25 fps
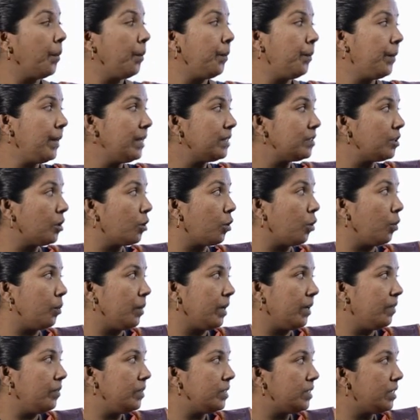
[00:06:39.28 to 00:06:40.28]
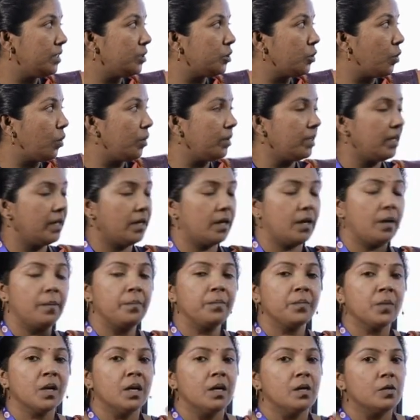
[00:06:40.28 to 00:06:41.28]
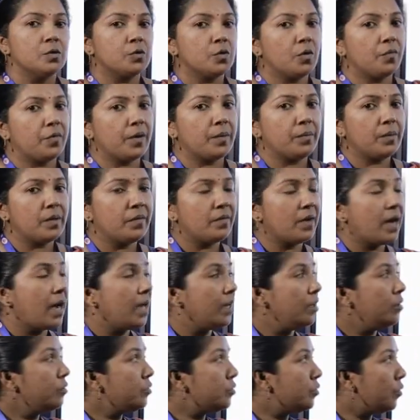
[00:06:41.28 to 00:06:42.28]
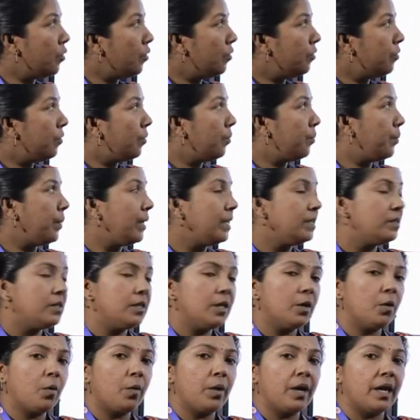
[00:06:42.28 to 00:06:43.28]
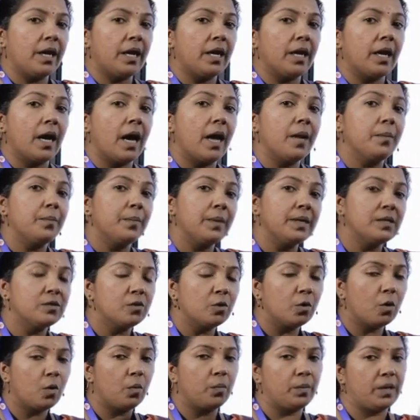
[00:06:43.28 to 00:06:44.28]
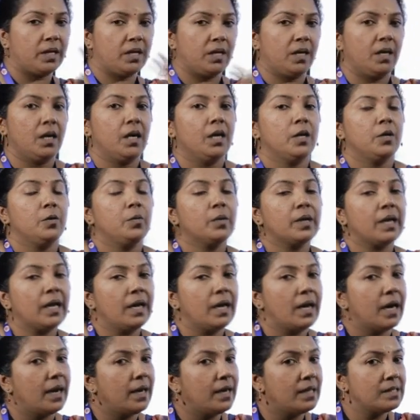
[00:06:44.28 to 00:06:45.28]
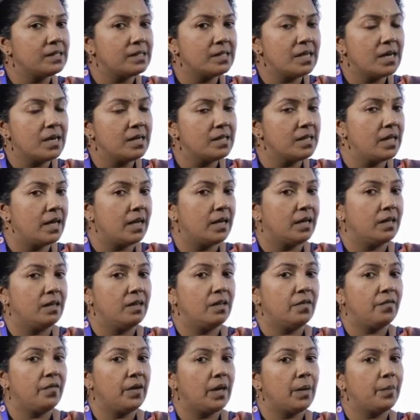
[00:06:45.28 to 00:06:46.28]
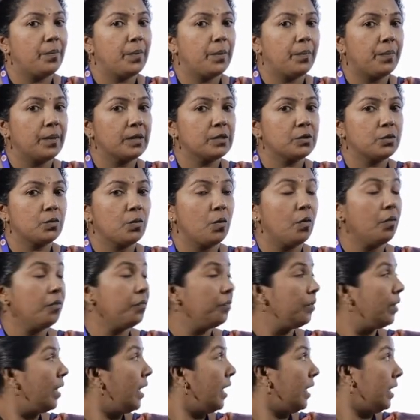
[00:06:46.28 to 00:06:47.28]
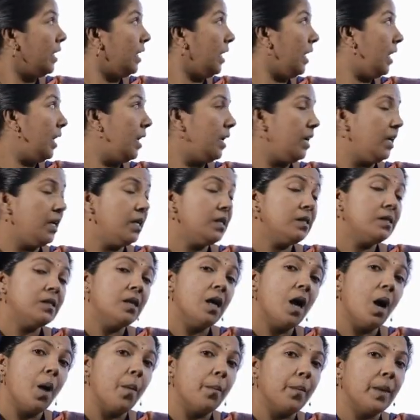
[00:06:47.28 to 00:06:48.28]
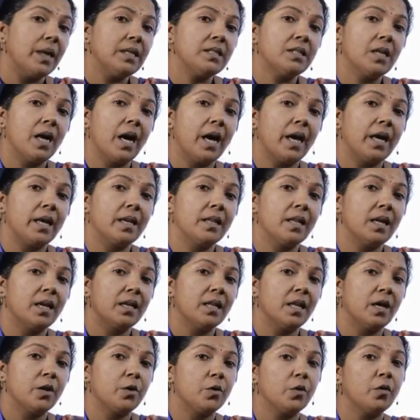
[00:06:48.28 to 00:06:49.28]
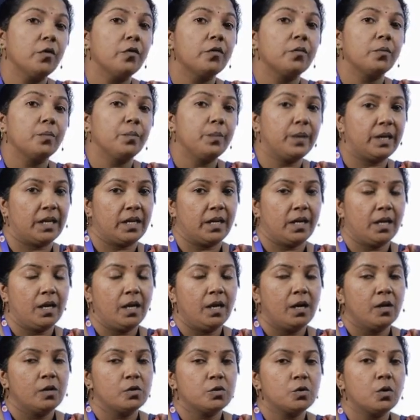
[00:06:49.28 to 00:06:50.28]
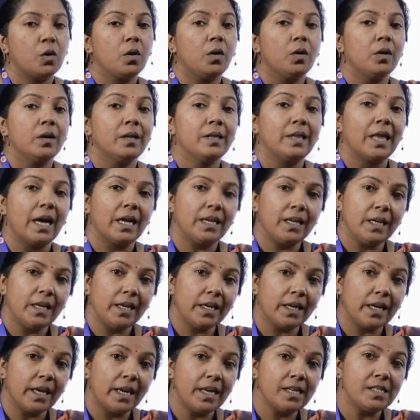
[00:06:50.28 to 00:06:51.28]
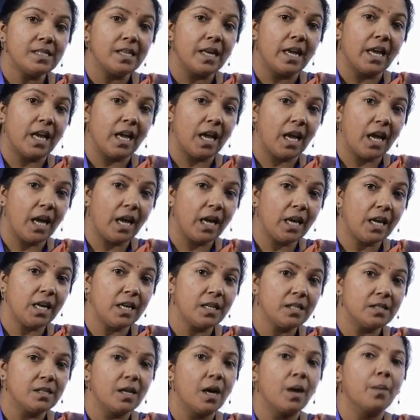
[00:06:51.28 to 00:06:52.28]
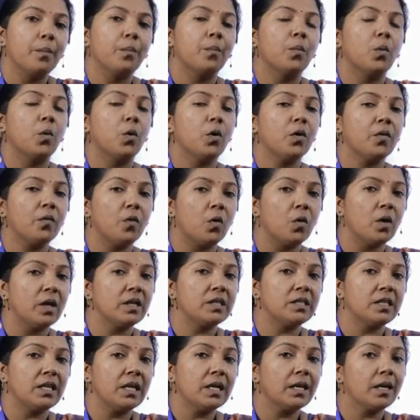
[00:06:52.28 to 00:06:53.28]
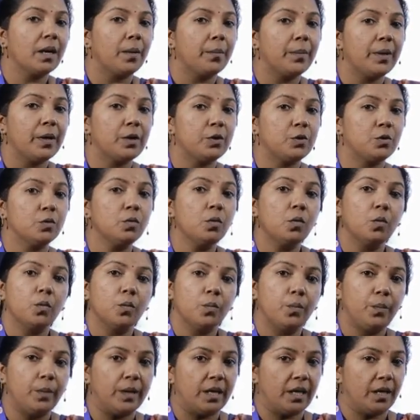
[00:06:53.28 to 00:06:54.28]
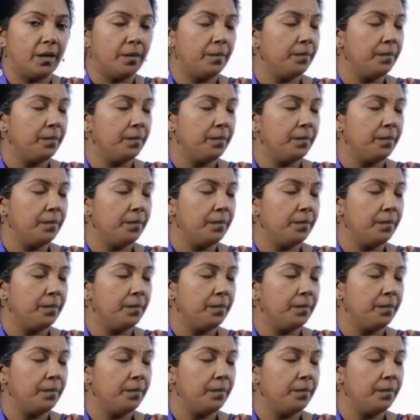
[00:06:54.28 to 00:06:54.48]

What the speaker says: P0B, which is shown there. So from the values of P0A and P0B, you can understand that the vapor pressure of A is much higher than that of B. So that indicates A is more volatile compared to B.